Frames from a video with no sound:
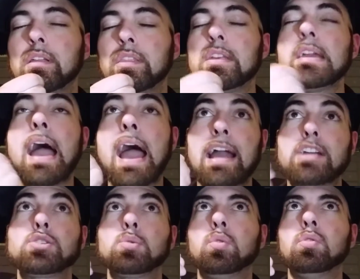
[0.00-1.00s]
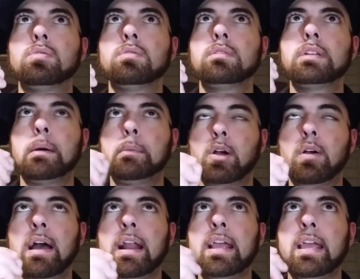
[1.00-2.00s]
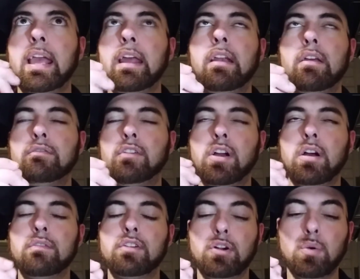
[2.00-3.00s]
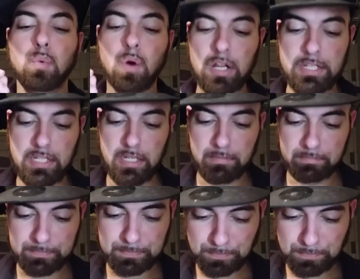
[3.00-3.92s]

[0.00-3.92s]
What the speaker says: the actual Democratic candidate for governor wanted,